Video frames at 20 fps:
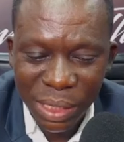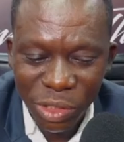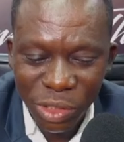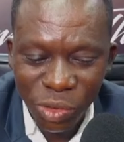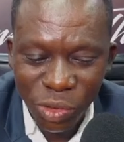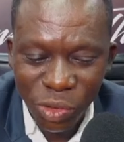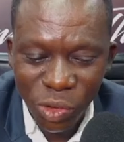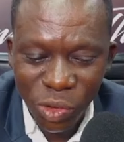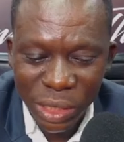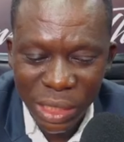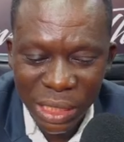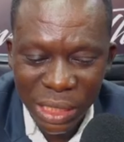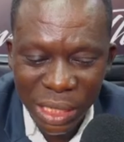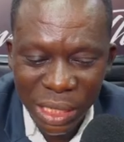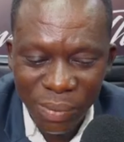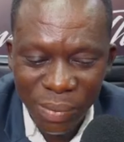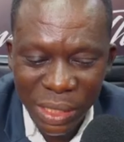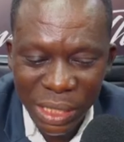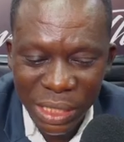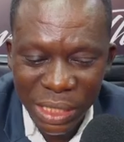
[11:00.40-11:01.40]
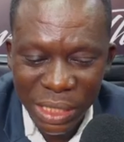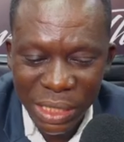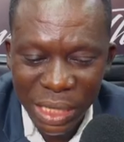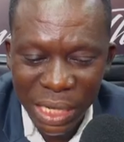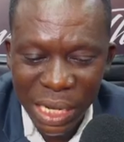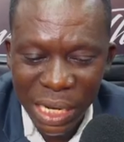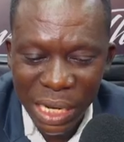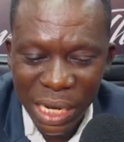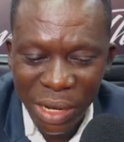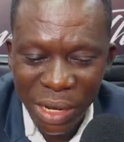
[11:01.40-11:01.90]
to cross
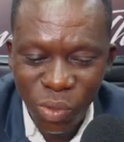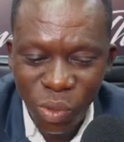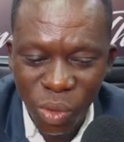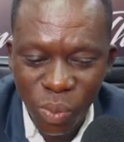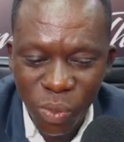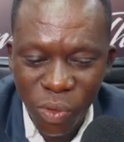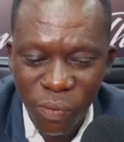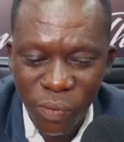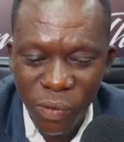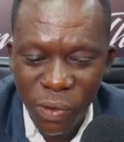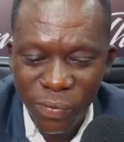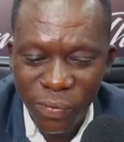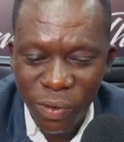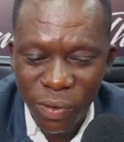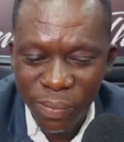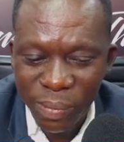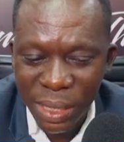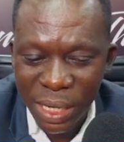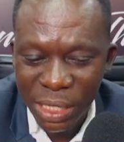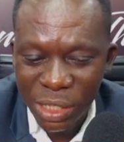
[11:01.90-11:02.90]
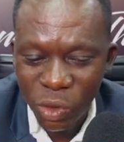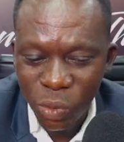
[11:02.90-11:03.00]
examination and then we move on from there.